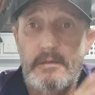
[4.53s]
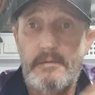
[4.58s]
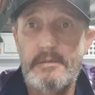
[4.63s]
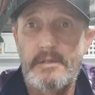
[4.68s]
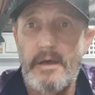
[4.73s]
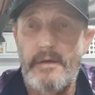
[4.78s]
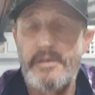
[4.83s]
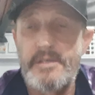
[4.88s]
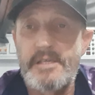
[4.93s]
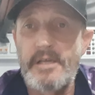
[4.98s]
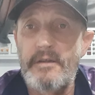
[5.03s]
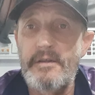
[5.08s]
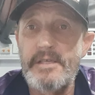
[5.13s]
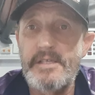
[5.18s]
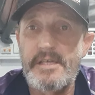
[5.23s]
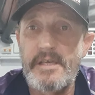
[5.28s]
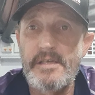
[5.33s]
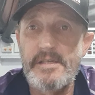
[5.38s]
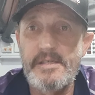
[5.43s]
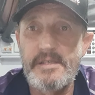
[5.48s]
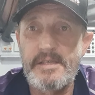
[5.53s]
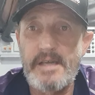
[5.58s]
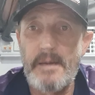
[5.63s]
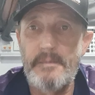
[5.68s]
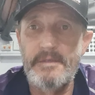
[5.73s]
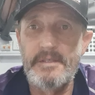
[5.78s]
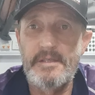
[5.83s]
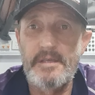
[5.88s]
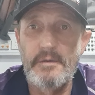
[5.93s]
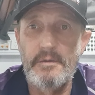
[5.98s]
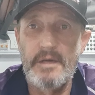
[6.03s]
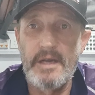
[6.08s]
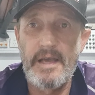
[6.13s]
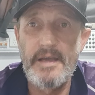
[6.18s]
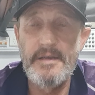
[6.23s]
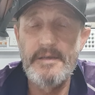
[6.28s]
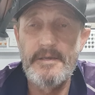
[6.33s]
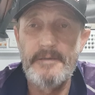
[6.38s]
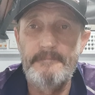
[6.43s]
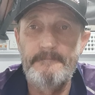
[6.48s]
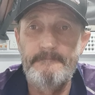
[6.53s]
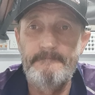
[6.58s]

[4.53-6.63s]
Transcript: So the silly season's coming to an end.